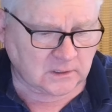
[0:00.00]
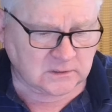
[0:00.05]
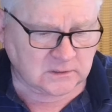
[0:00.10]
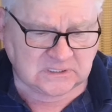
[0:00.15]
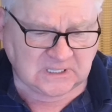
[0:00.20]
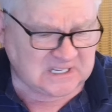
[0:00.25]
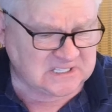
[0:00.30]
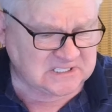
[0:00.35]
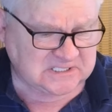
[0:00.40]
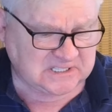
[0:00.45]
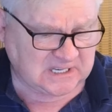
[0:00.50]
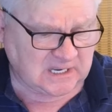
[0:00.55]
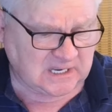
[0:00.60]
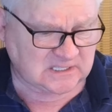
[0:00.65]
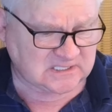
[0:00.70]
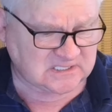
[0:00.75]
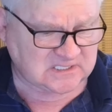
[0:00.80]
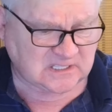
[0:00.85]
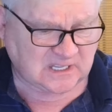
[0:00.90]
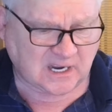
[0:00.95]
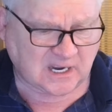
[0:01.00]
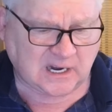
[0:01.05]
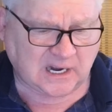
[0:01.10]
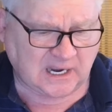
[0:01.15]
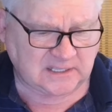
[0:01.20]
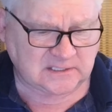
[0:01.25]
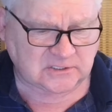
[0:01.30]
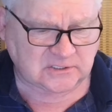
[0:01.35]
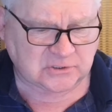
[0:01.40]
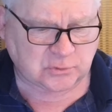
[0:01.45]
this is the
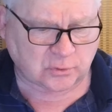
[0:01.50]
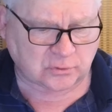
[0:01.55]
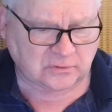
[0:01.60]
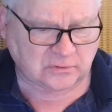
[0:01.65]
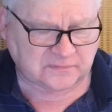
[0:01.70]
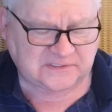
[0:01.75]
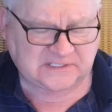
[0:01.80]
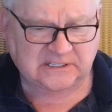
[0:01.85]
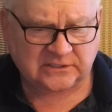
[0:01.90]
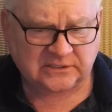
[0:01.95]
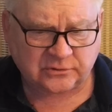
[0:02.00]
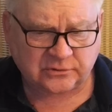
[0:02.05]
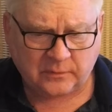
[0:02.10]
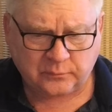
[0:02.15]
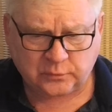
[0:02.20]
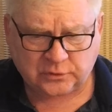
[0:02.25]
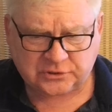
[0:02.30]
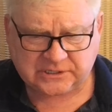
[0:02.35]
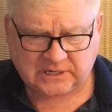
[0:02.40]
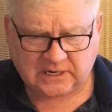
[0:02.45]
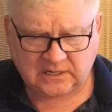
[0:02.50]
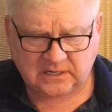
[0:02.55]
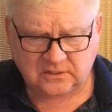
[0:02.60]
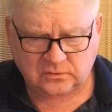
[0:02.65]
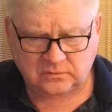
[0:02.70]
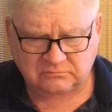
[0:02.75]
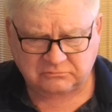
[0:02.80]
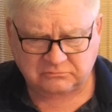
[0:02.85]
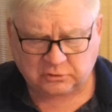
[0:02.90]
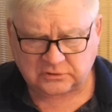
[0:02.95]
kind of sort of C-trap which I
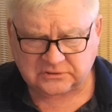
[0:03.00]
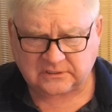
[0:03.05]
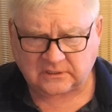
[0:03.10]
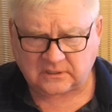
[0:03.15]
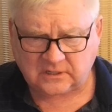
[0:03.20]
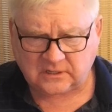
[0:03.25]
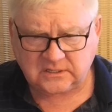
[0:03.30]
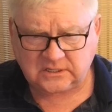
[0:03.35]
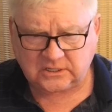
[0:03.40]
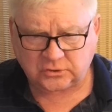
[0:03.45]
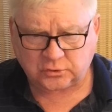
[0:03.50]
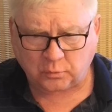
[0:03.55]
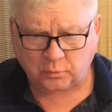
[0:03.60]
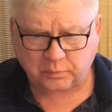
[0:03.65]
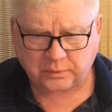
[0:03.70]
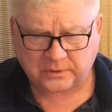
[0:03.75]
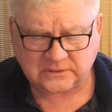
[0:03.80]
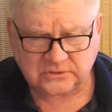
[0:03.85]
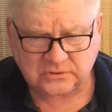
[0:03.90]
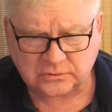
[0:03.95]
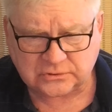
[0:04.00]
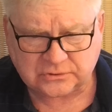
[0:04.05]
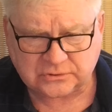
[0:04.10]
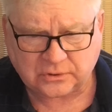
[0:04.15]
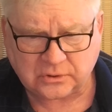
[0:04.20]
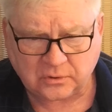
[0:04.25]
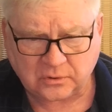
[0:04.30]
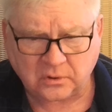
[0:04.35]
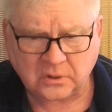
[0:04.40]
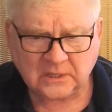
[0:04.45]
constantly need to produce
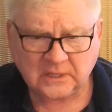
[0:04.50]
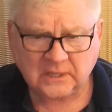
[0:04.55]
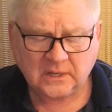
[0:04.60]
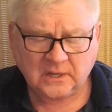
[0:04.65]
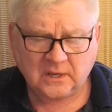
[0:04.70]
to you,